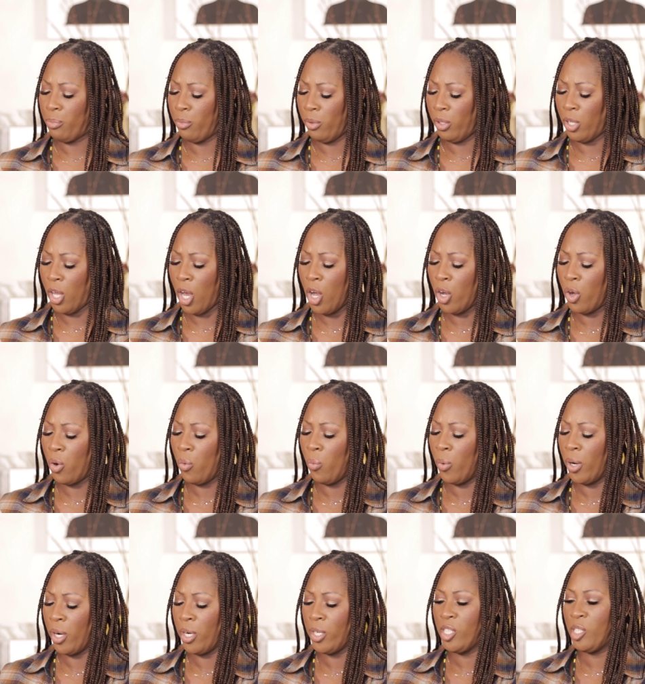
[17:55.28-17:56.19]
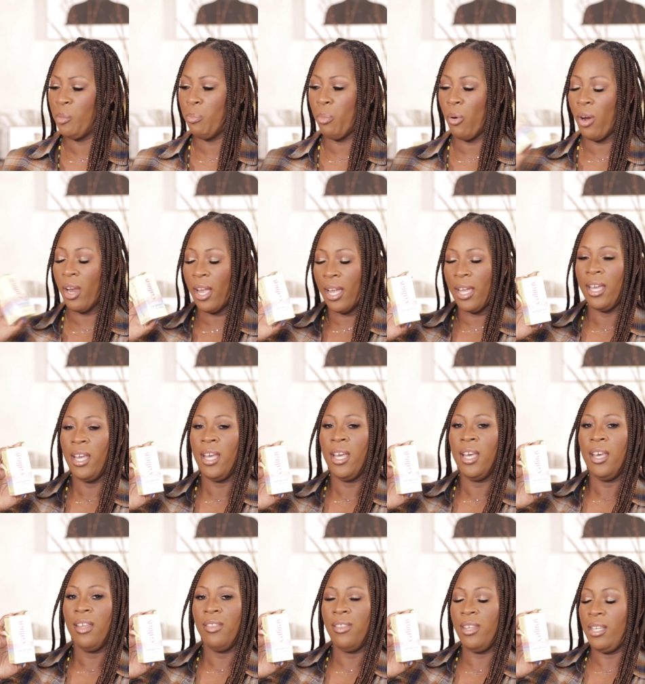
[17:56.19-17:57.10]
long wear spray.
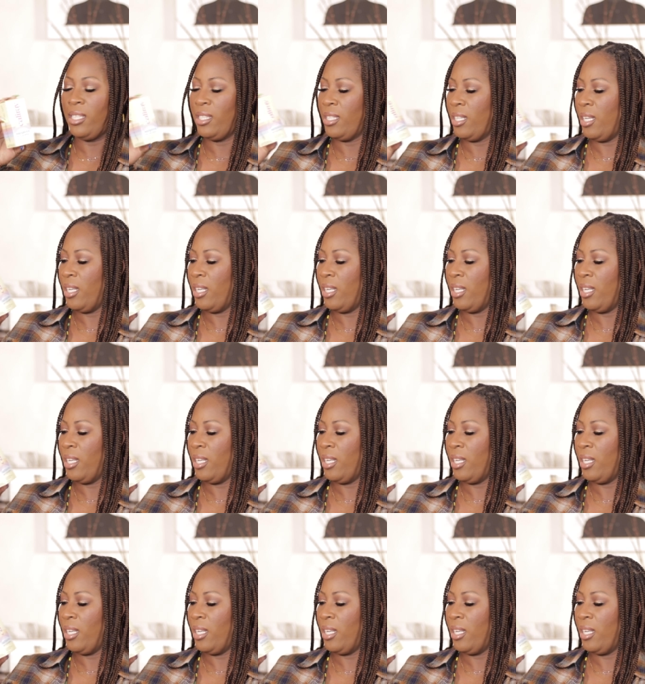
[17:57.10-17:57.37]
This